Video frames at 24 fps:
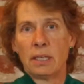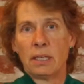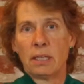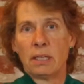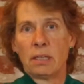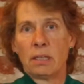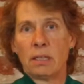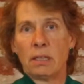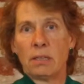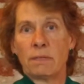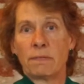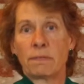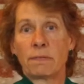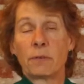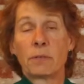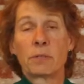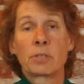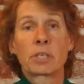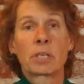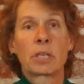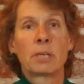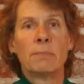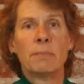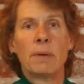The
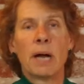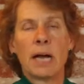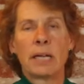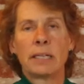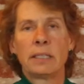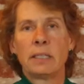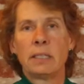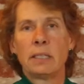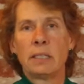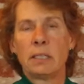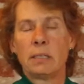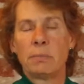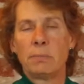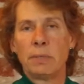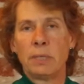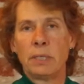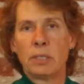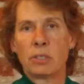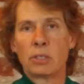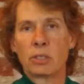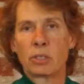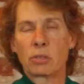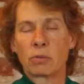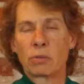first commodity to be
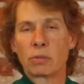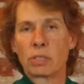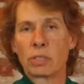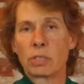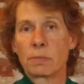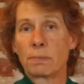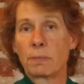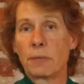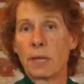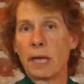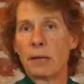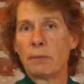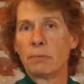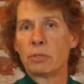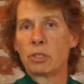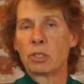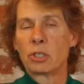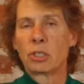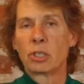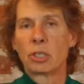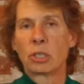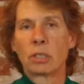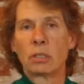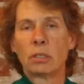in short supply was
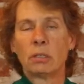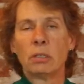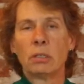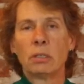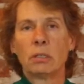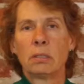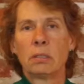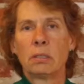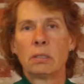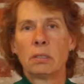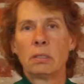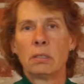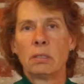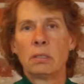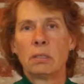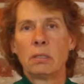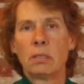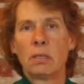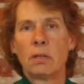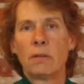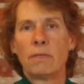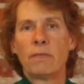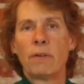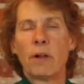sugar,
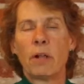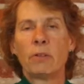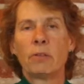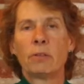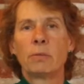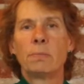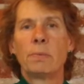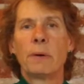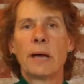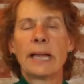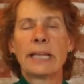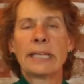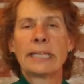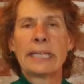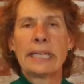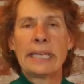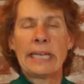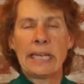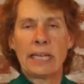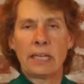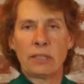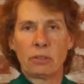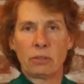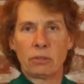followed by
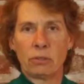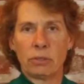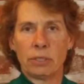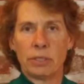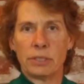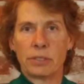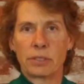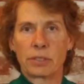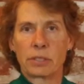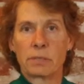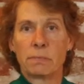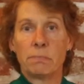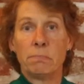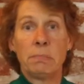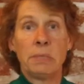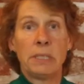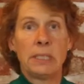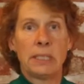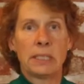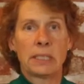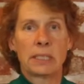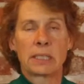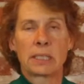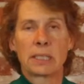canned goods,
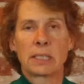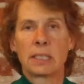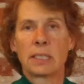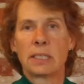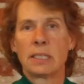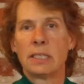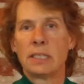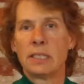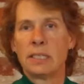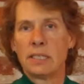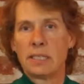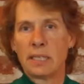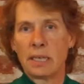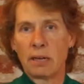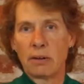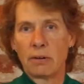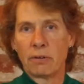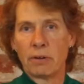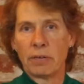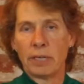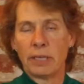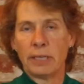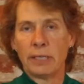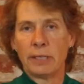meat,
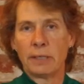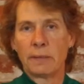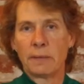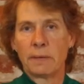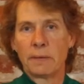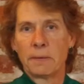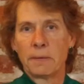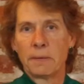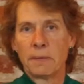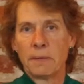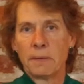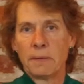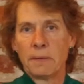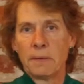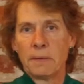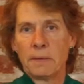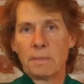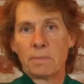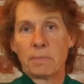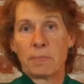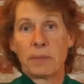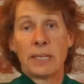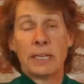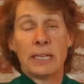dairy.
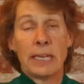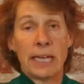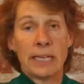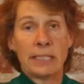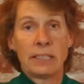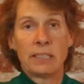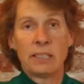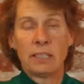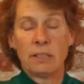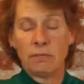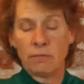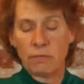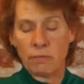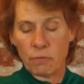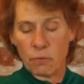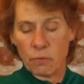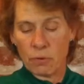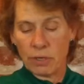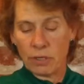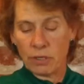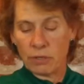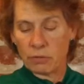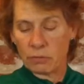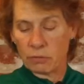In
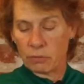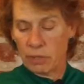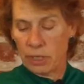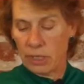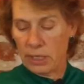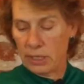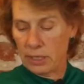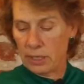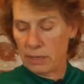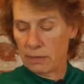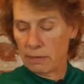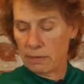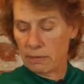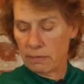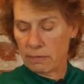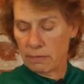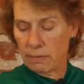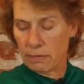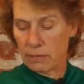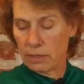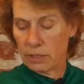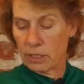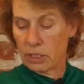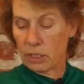1943,
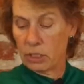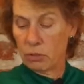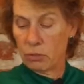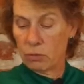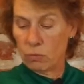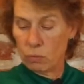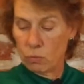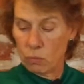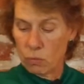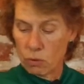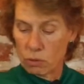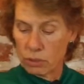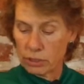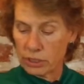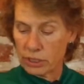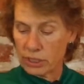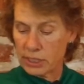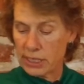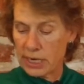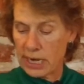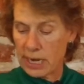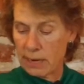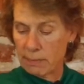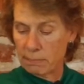the cute war
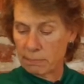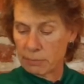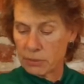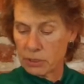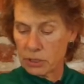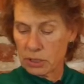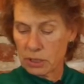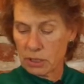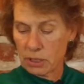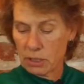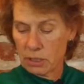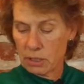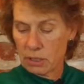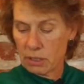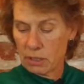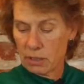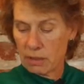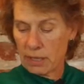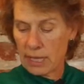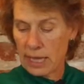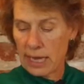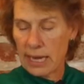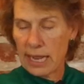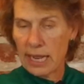stamps
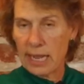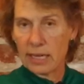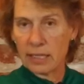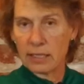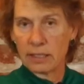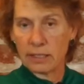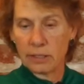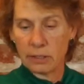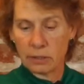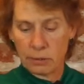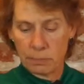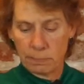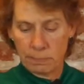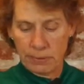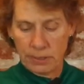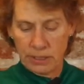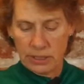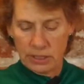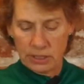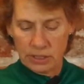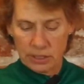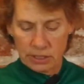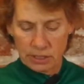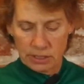that had a little
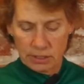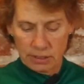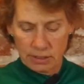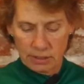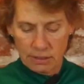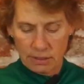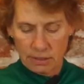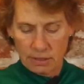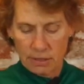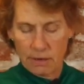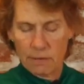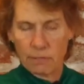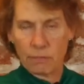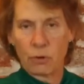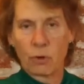piece of